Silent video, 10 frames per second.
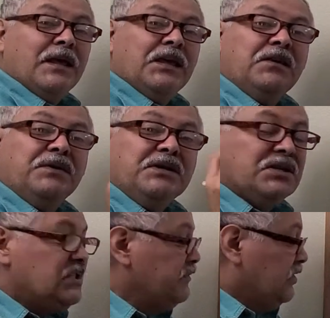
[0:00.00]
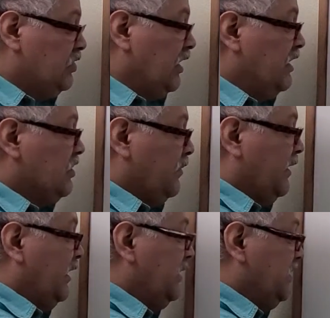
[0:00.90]
infinitesimal change of
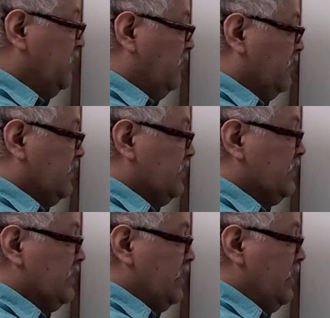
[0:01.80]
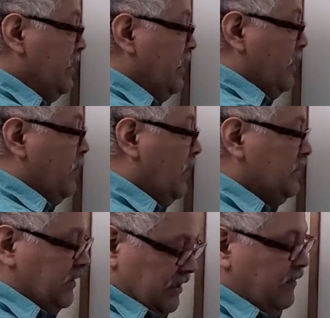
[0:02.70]
heat is equals to C
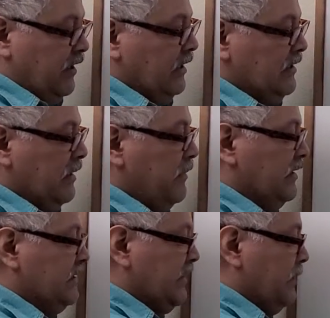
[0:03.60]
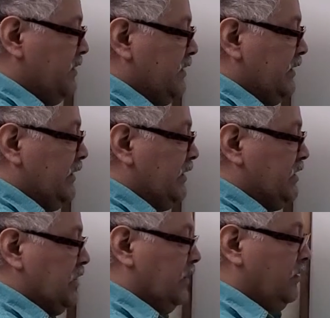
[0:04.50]
specific heat time mass times
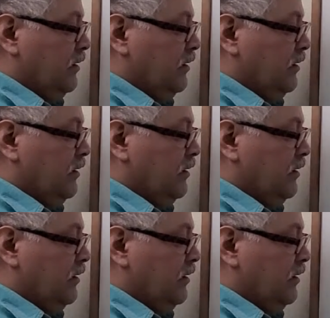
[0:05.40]
dt.